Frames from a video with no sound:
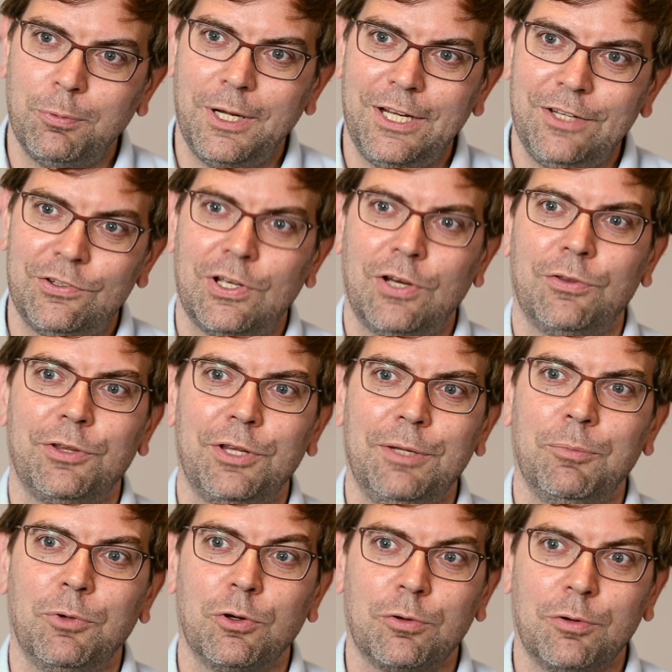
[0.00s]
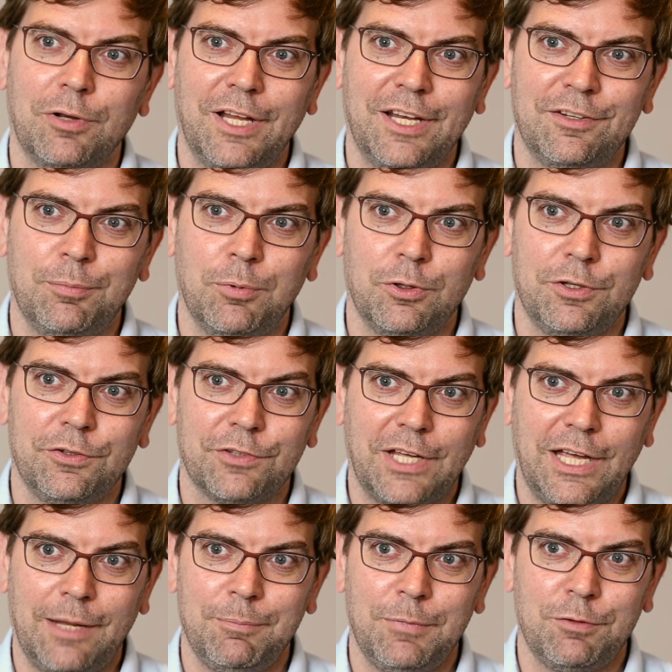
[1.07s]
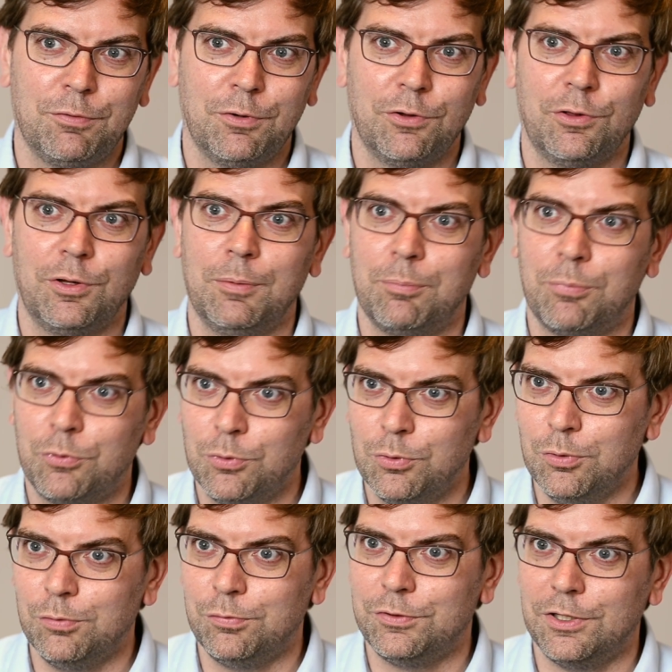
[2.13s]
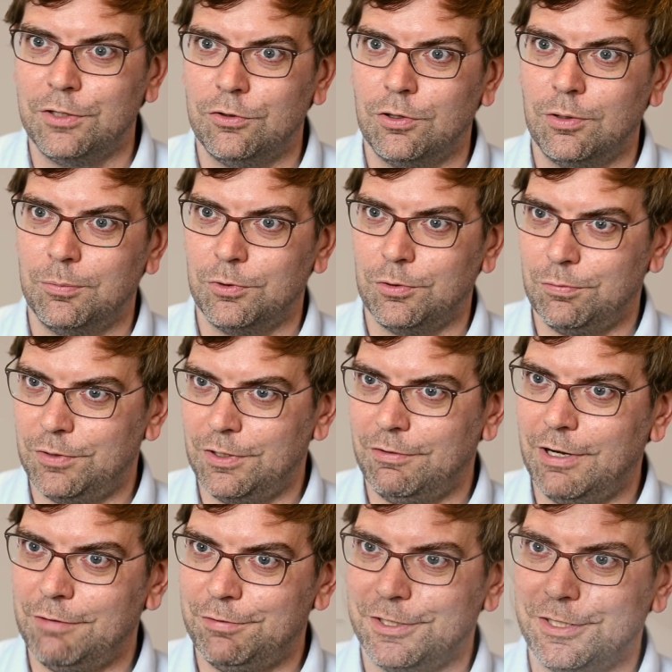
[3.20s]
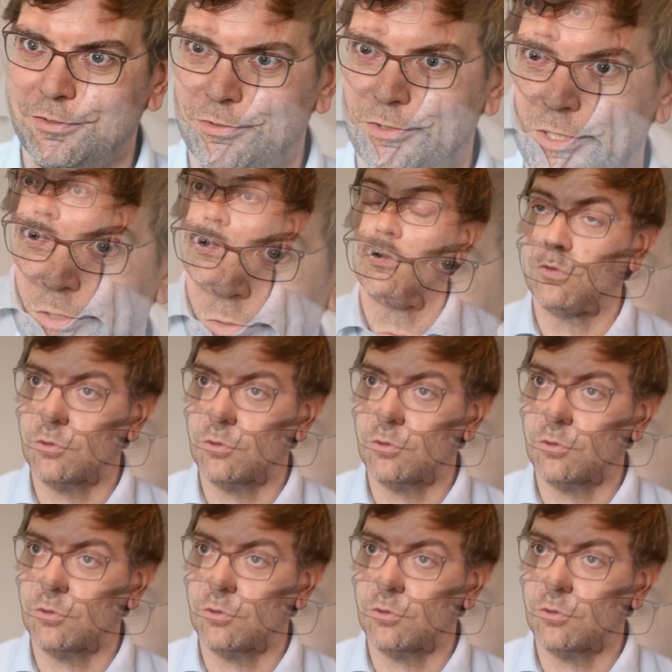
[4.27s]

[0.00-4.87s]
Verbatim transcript: ways how the monoclonal antibodies can be further improved in terms of their efficacy.